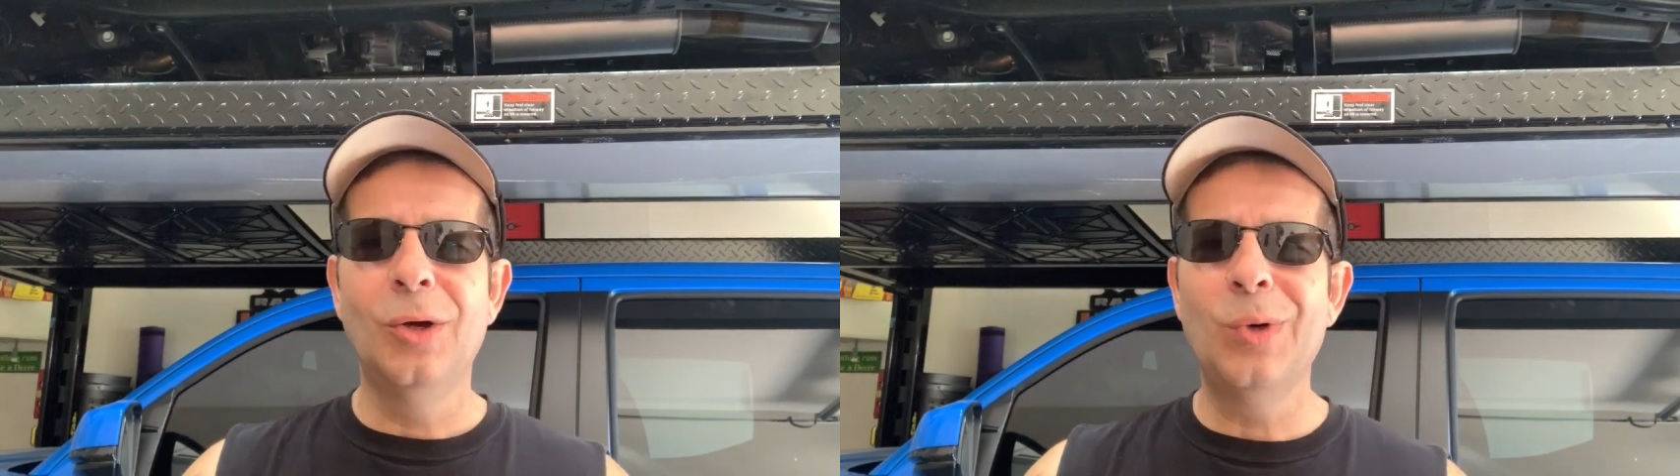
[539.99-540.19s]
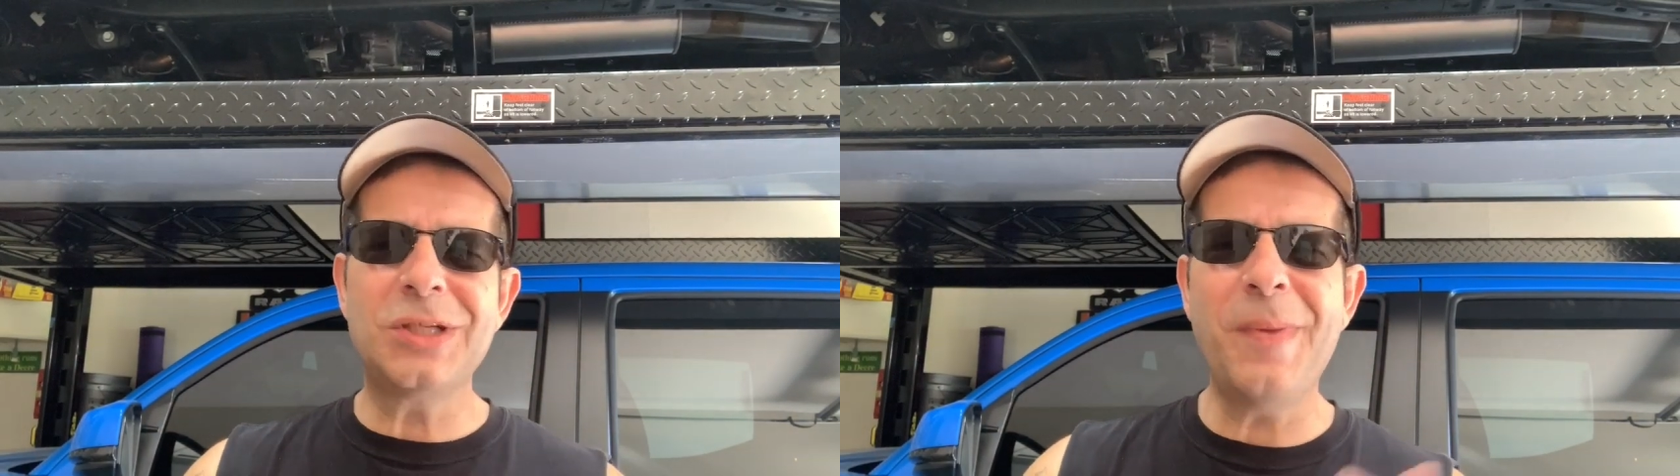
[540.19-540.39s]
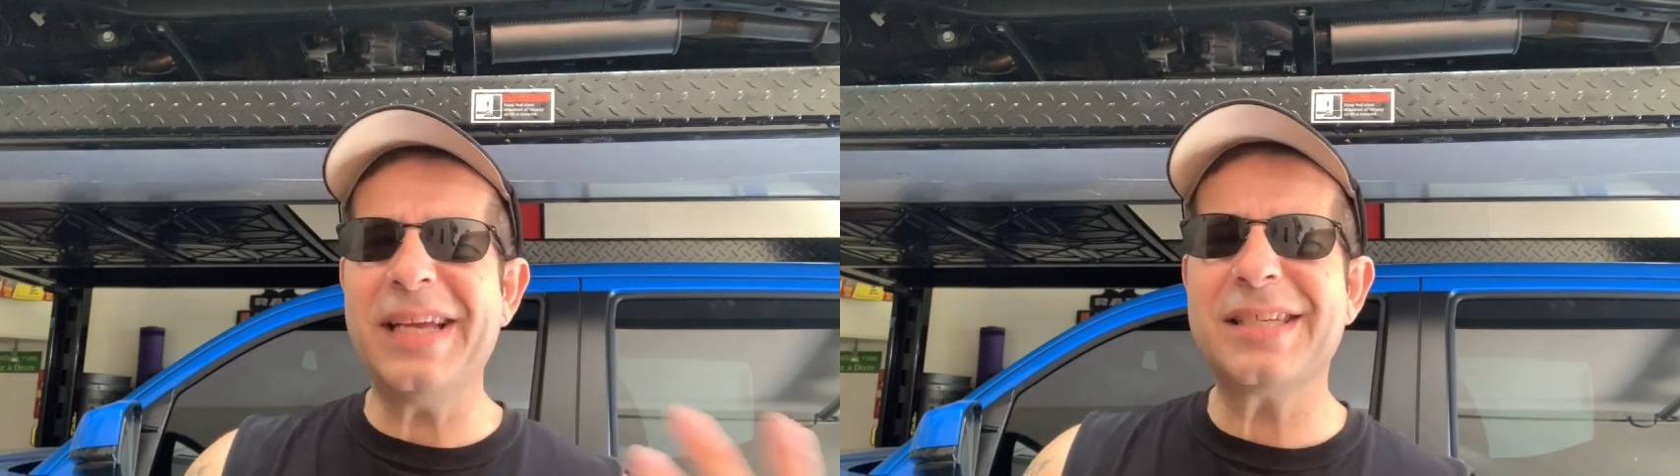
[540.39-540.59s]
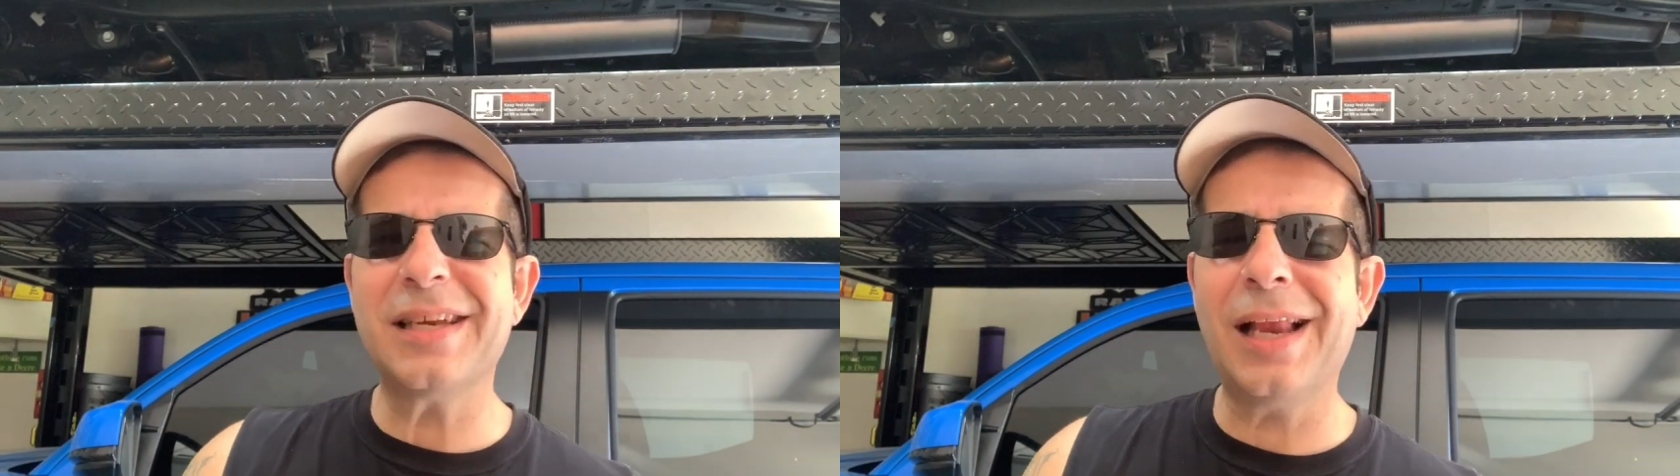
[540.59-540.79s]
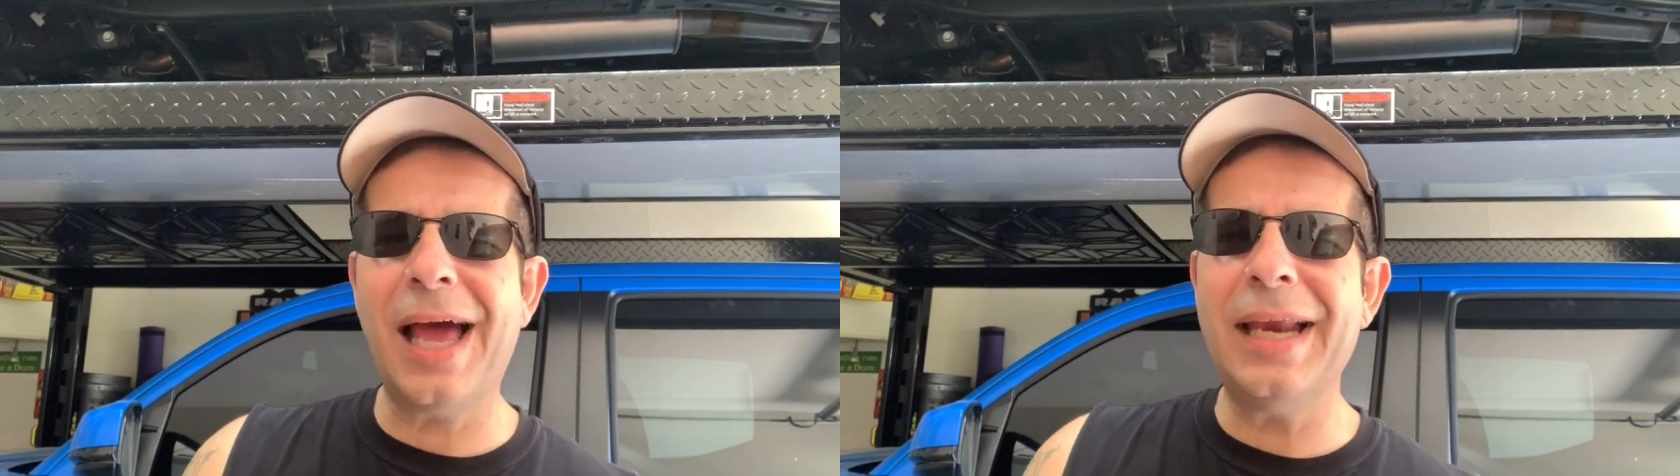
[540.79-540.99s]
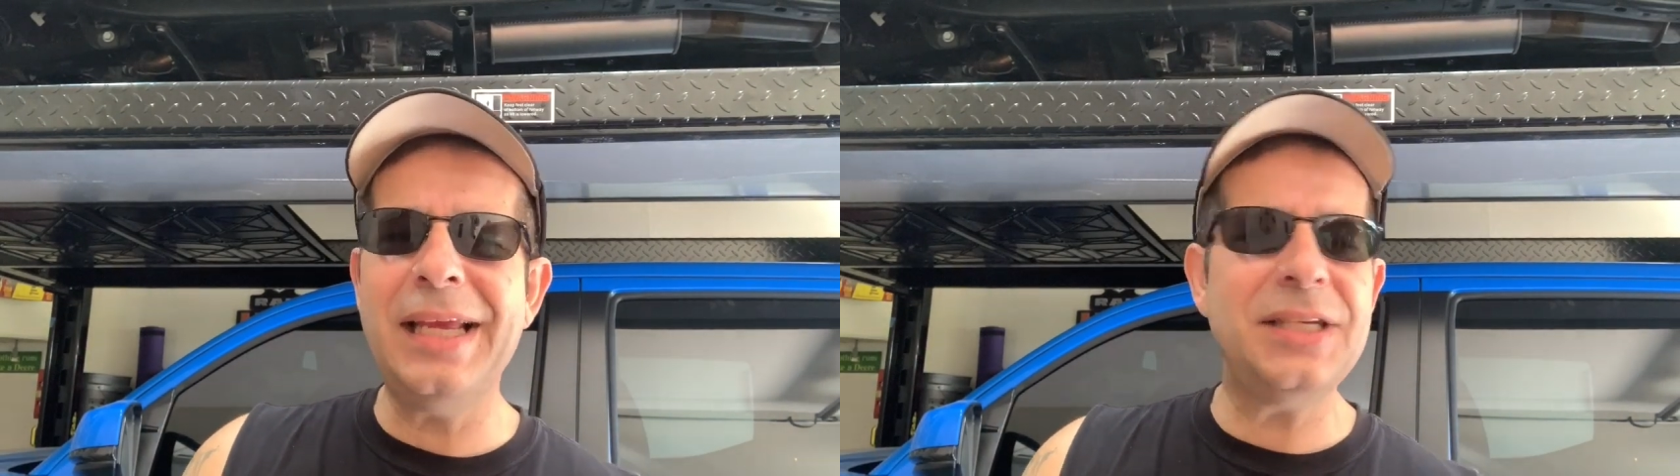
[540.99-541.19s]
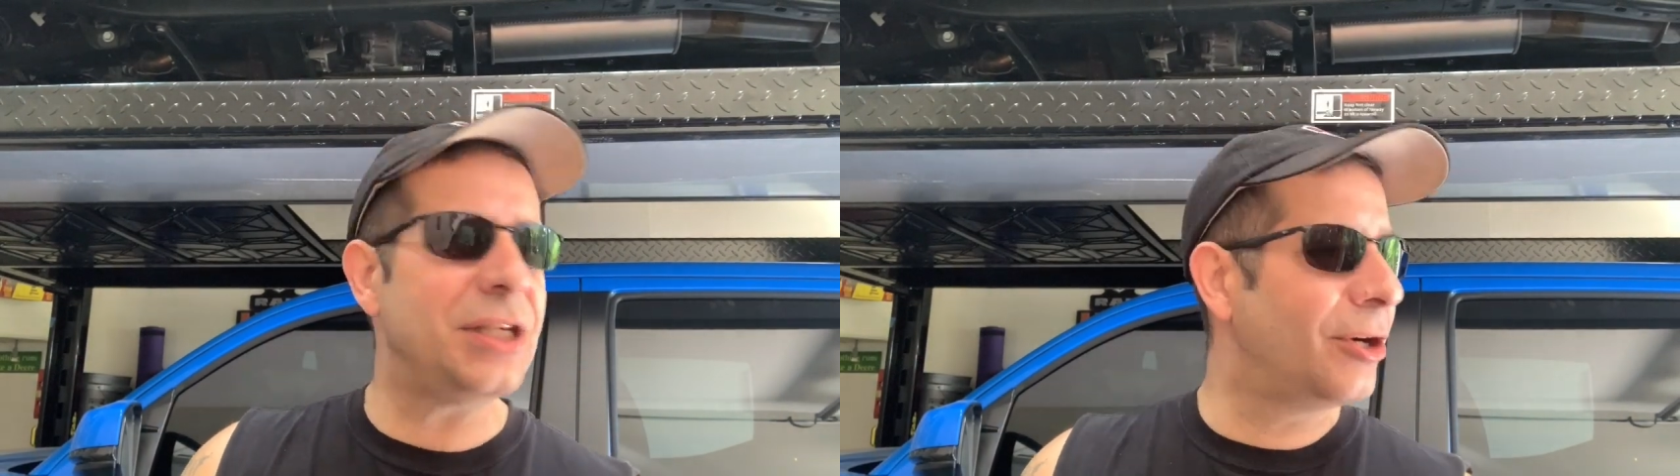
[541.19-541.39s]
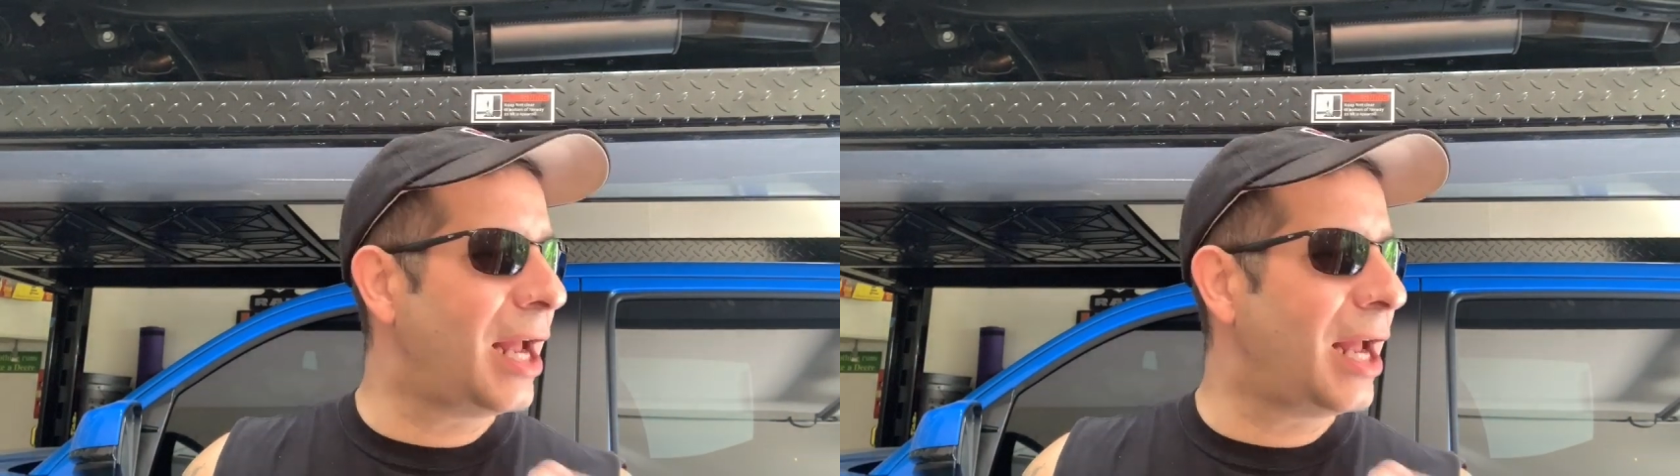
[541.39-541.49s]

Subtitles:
which makes it a lot easier.